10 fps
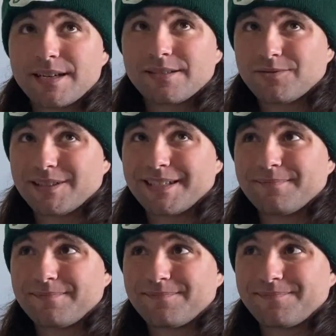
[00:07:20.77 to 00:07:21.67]
I didn't
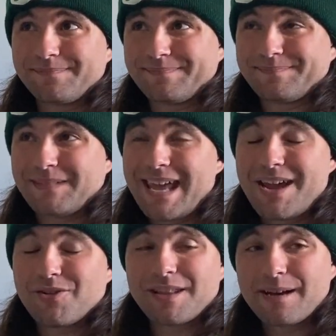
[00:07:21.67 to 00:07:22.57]
really
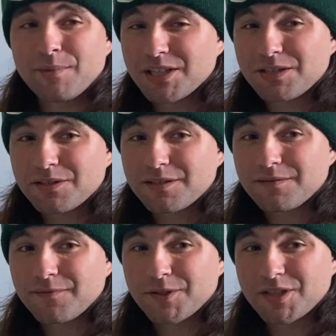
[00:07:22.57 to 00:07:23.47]
care that much
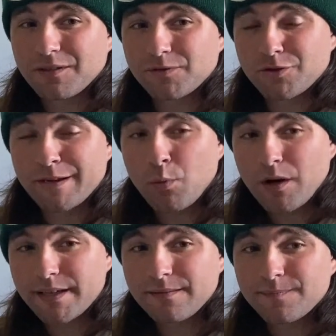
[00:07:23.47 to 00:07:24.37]
for Chivalry
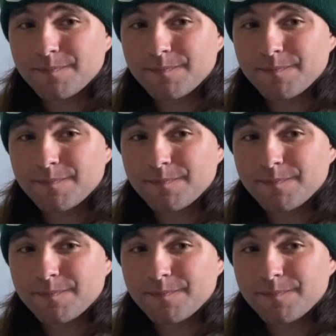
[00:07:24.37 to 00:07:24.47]
1.